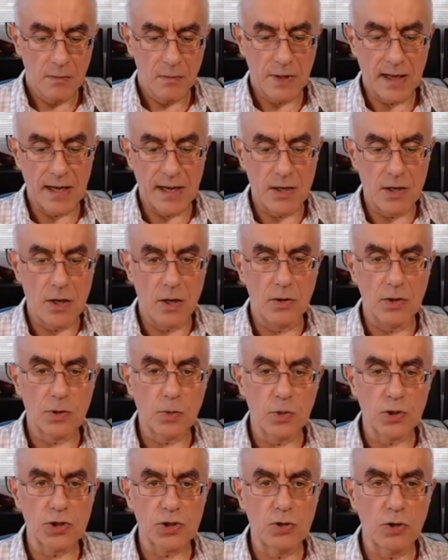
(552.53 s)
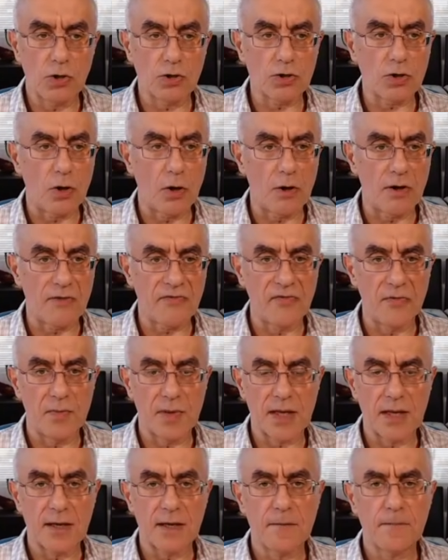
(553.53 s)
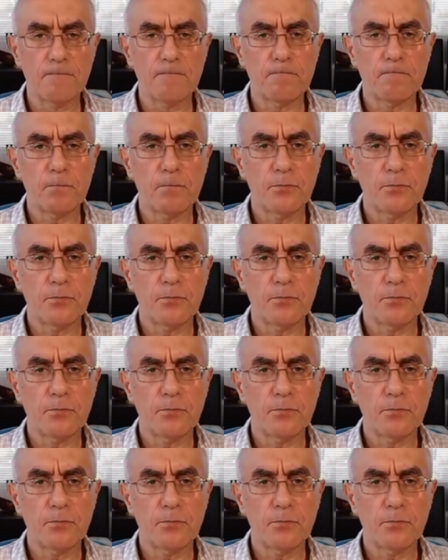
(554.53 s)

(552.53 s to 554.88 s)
But I know it was not off me.